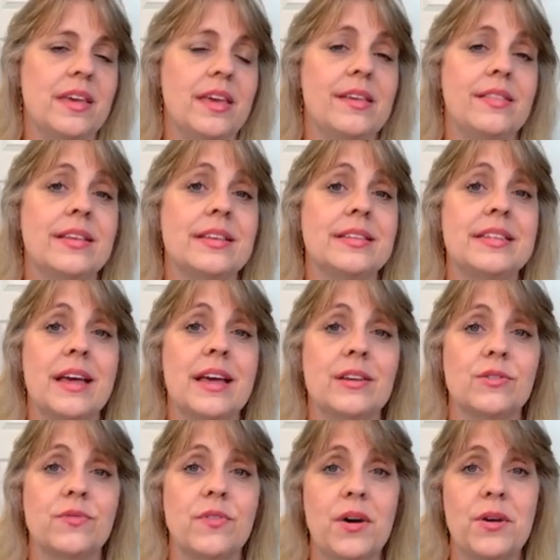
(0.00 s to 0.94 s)
In this
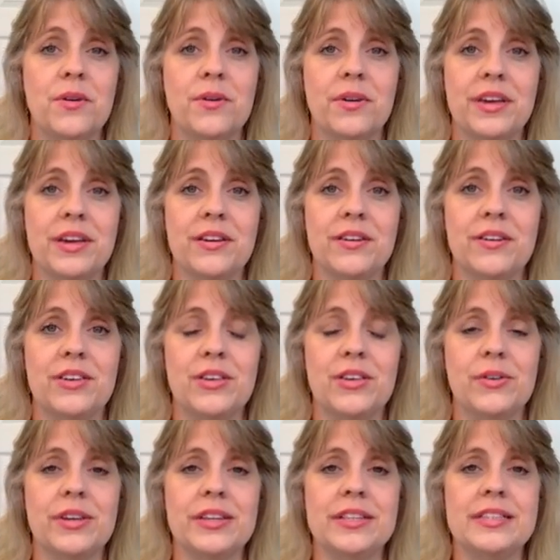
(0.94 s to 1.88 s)
next photo here,
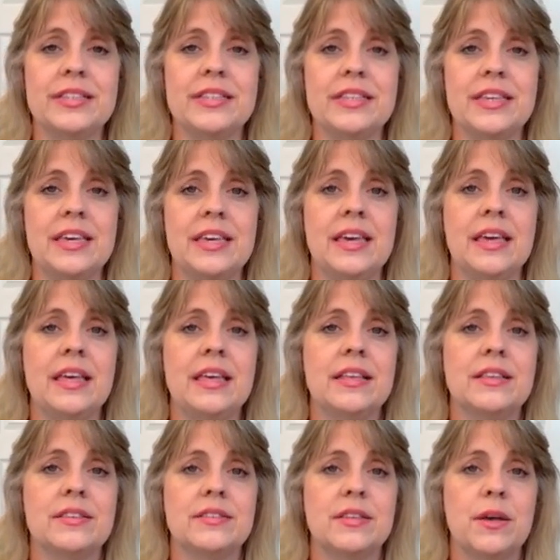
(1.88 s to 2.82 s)
you can see
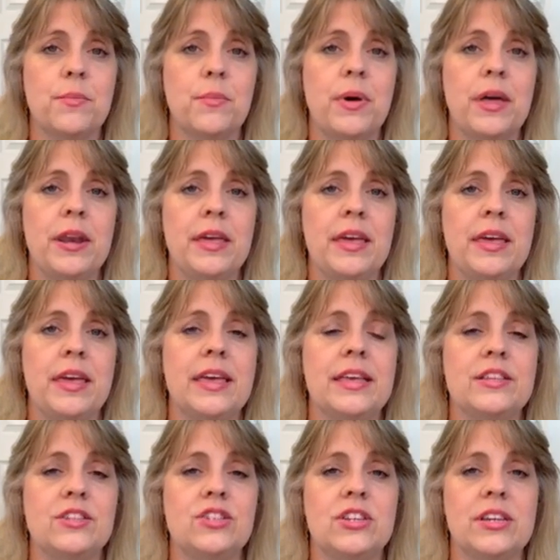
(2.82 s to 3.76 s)
somebody
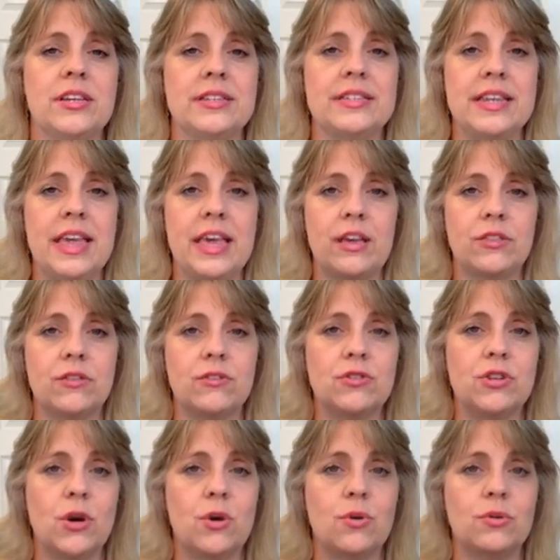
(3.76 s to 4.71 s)
is just taking their
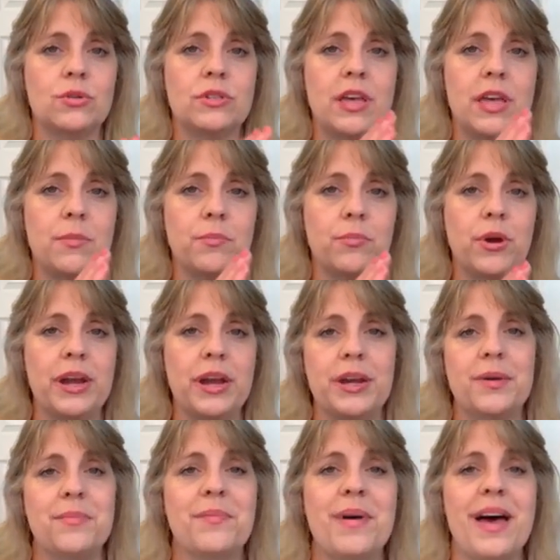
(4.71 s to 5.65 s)
toes and bringing
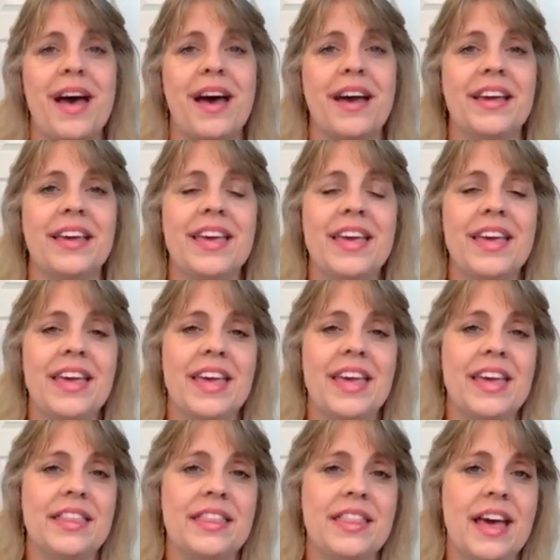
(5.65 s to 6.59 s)
them back,
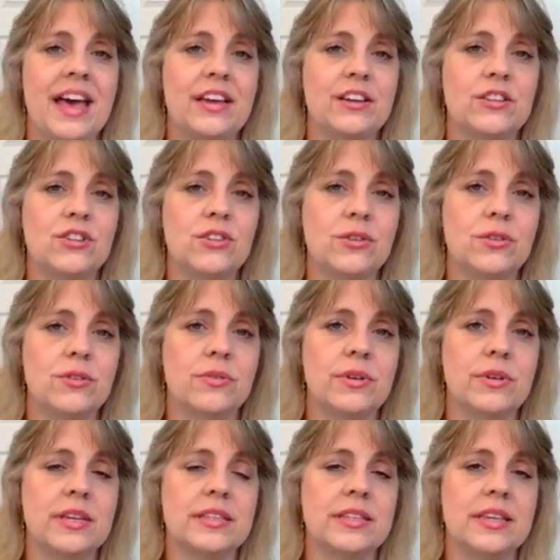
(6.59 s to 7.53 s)
and that
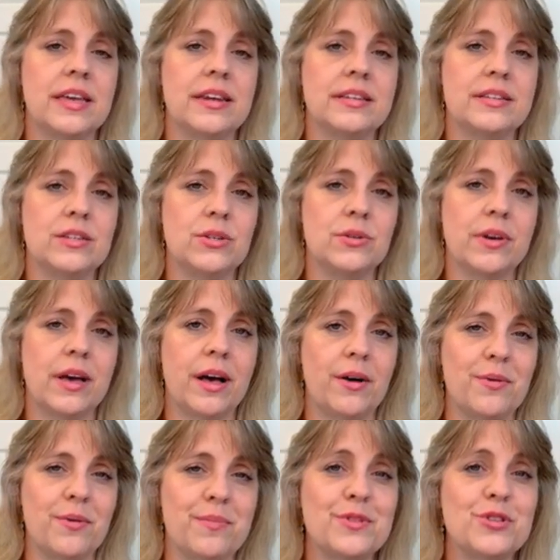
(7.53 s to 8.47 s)
too is going to
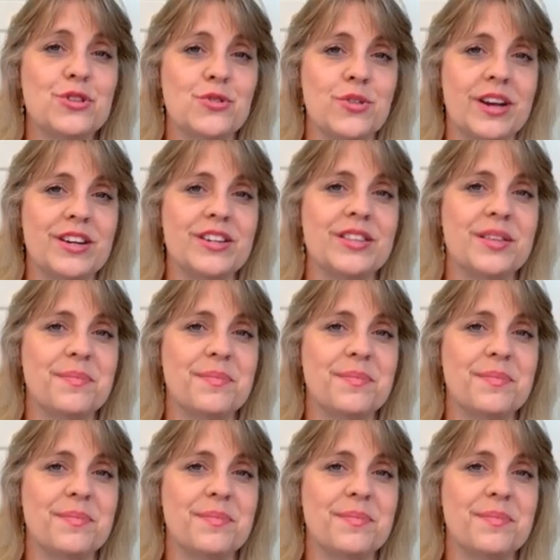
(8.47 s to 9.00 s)
help stretch the